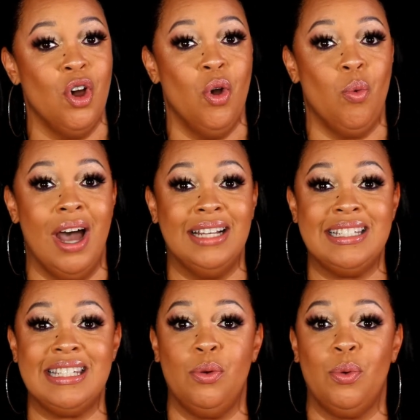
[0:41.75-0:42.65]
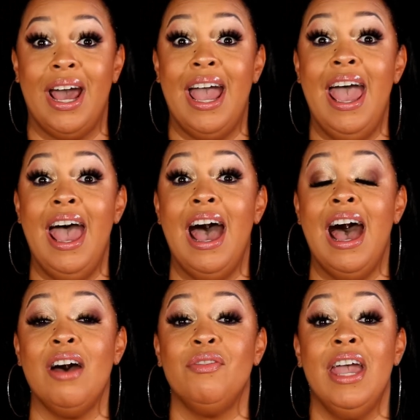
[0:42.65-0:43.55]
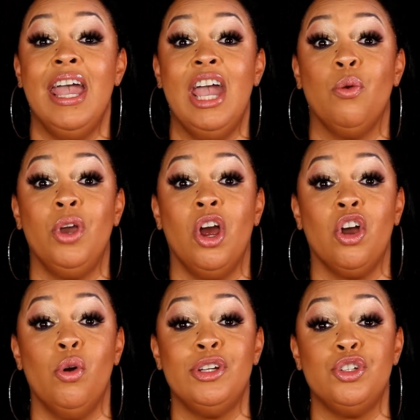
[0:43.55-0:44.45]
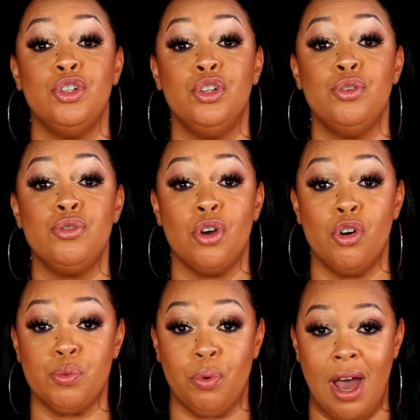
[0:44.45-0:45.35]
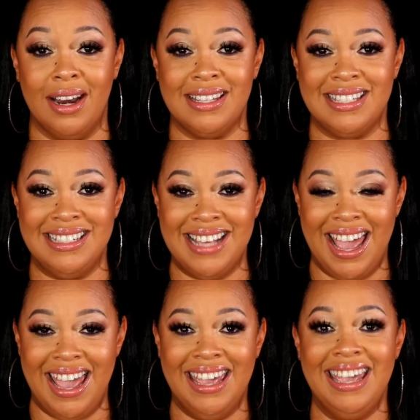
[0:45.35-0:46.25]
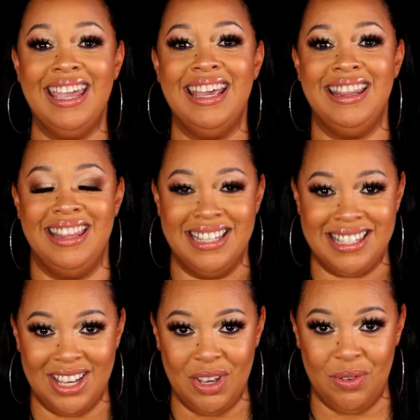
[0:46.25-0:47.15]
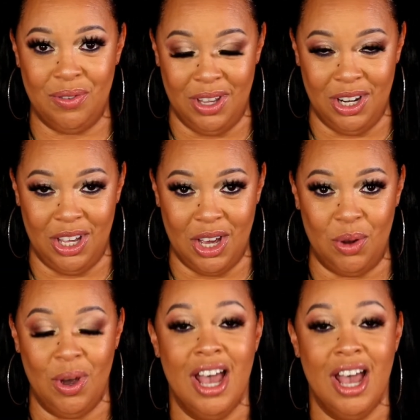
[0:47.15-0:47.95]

wanting to see what I have, and we are going to use those products today in this video.